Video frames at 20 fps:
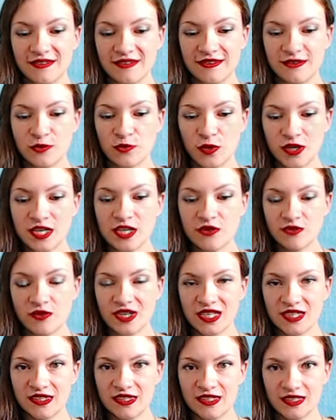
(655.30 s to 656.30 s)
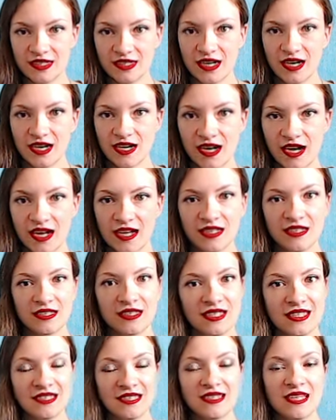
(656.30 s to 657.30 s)
we read A
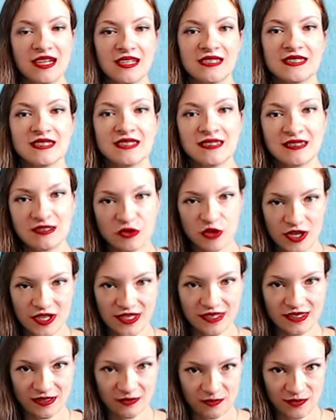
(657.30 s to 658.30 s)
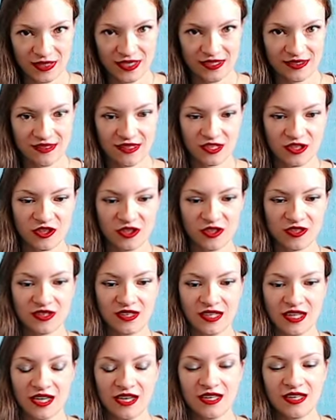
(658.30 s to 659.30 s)
in unstressed position,
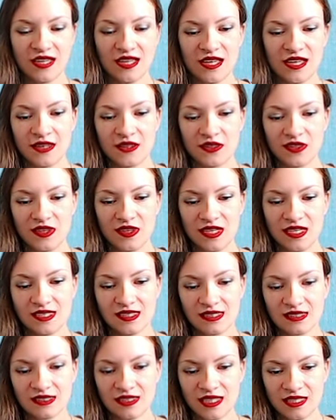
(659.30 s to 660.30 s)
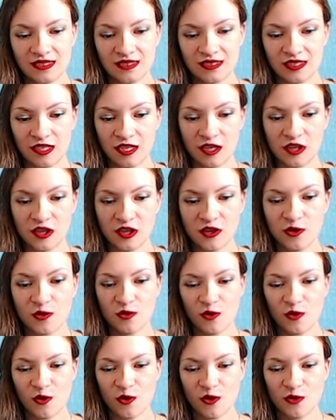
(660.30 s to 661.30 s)
yeah? This letter U